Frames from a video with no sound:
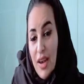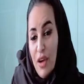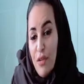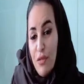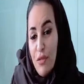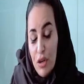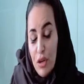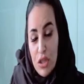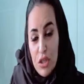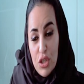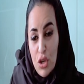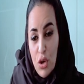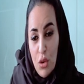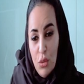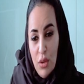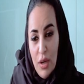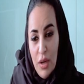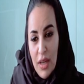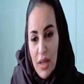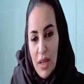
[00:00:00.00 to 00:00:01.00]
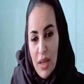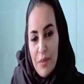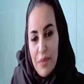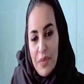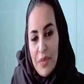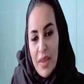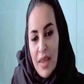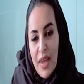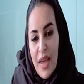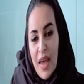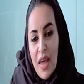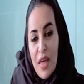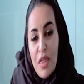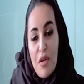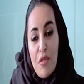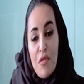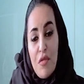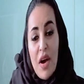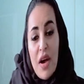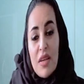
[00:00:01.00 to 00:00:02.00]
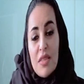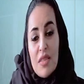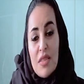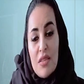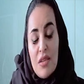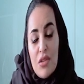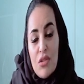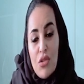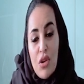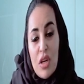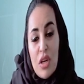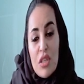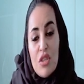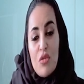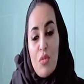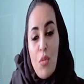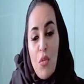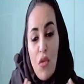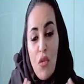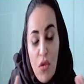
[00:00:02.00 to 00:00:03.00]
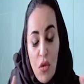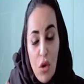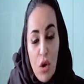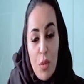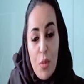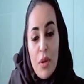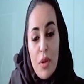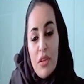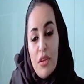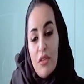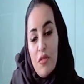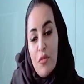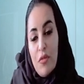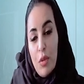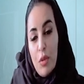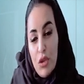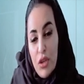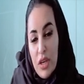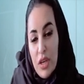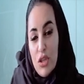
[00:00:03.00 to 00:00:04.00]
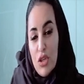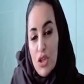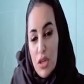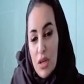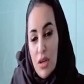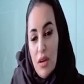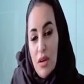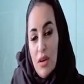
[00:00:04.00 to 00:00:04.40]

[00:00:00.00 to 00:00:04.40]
efforts only. The vast transformative potential